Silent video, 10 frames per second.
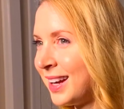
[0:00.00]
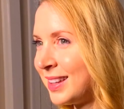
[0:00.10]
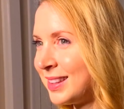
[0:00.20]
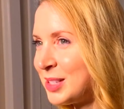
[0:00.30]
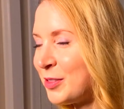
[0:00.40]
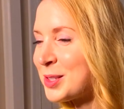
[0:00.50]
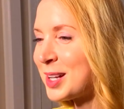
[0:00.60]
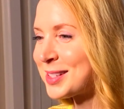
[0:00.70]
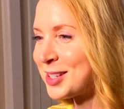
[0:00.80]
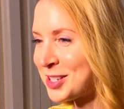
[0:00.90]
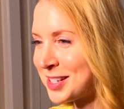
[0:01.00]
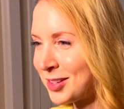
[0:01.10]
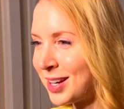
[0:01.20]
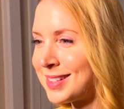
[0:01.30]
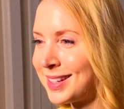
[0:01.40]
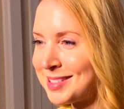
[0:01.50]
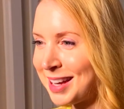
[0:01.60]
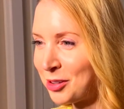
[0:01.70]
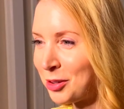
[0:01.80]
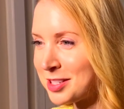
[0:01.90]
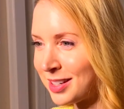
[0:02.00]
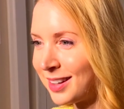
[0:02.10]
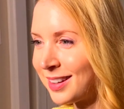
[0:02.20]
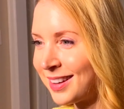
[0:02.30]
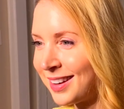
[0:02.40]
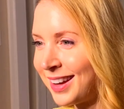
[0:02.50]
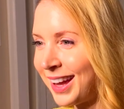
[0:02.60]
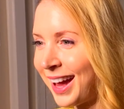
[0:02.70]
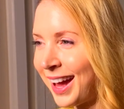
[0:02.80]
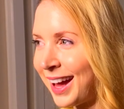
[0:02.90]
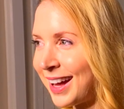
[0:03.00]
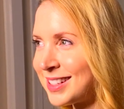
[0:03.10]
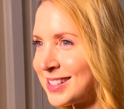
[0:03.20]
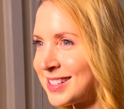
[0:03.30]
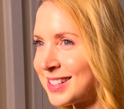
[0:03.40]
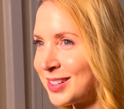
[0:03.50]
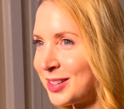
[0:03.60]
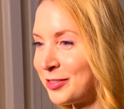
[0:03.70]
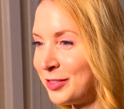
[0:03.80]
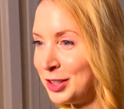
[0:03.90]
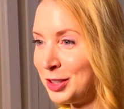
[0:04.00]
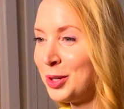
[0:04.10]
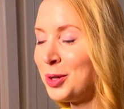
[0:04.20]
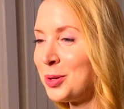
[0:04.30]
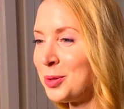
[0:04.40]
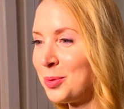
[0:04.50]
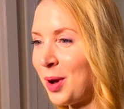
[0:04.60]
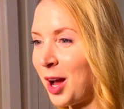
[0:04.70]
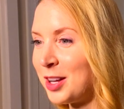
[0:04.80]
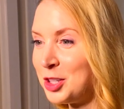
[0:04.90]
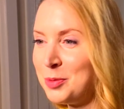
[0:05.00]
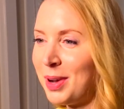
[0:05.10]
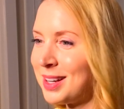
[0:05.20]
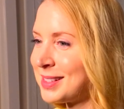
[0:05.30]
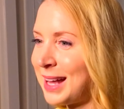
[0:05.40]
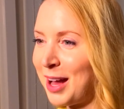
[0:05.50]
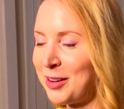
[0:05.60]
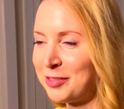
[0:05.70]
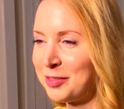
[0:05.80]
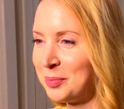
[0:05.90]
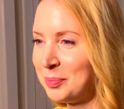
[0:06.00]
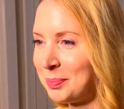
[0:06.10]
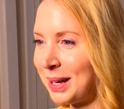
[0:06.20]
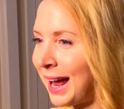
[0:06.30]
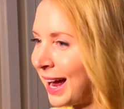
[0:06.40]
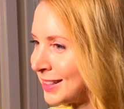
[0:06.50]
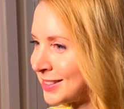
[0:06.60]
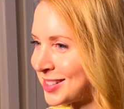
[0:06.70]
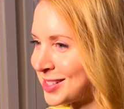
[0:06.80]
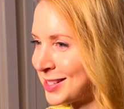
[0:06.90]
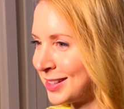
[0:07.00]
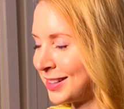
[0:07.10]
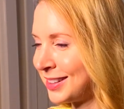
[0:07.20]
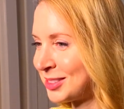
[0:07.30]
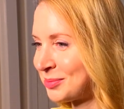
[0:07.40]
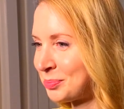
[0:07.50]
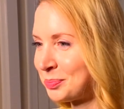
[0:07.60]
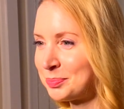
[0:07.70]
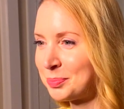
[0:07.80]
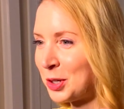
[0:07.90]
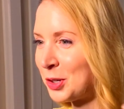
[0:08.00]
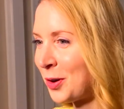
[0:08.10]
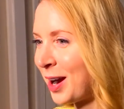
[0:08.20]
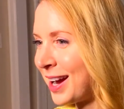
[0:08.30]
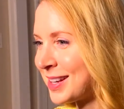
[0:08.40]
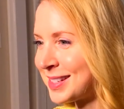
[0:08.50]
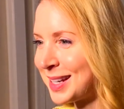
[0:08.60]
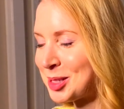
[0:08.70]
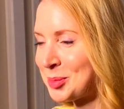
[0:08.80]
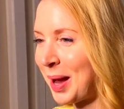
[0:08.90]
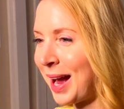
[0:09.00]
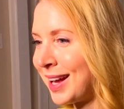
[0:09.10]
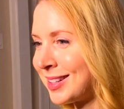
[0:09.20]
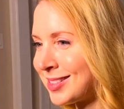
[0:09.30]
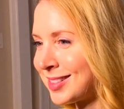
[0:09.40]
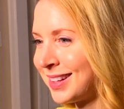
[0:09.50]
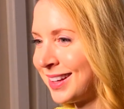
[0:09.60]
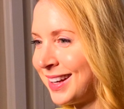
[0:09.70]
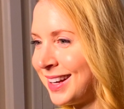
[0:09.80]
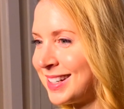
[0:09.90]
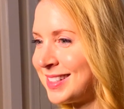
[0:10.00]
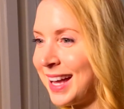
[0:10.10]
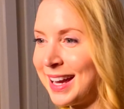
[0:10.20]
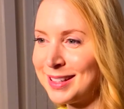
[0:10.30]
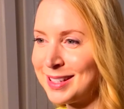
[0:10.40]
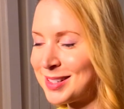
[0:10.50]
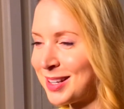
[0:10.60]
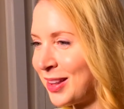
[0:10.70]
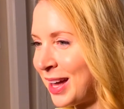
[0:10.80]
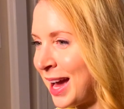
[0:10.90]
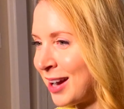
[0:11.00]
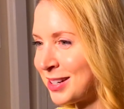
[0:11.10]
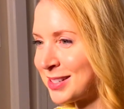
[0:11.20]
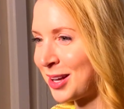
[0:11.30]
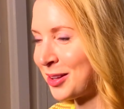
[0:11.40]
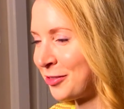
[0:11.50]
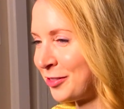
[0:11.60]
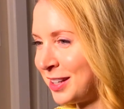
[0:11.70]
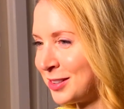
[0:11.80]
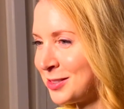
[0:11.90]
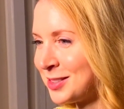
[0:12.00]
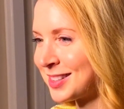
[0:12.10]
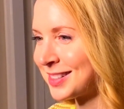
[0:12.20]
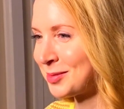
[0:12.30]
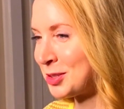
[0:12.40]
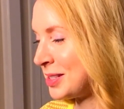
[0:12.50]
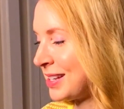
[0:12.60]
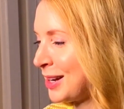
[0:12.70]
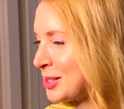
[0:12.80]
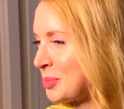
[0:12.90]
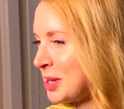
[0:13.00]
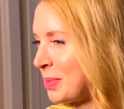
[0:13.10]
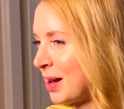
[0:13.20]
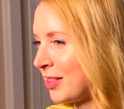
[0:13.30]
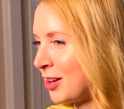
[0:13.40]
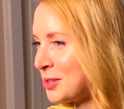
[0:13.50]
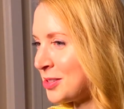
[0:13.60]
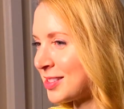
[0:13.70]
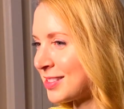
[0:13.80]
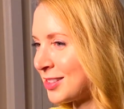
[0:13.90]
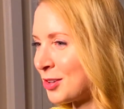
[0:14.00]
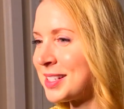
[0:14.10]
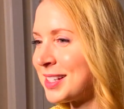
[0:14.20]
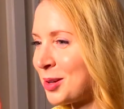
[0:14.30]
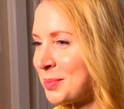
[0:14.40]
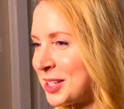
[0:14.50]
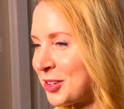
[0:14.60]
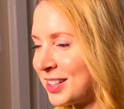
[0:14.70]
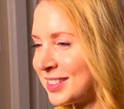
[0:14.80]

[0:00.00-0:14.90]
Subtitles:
This feels like such exciting technology, and for you, you must have plans to progress, expand, take this to other areas, other fields. Would you tell us a bit about those, or is it top secret?